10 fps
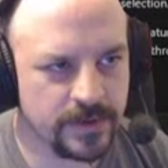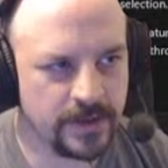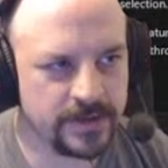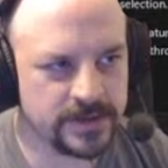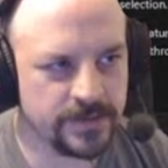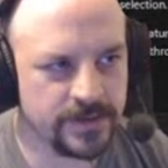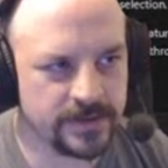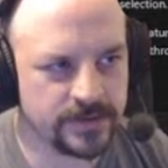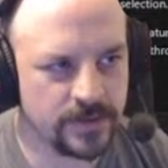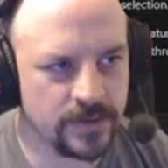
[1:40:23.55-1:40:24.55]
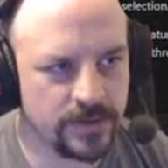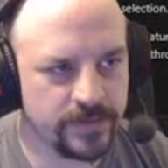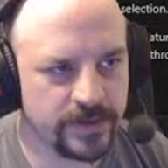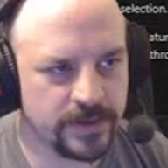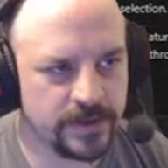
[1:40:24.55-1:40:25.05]
And it does give me control
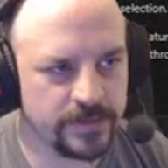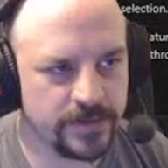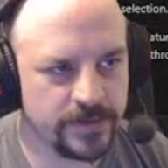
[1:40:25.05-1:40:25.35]
over the clip.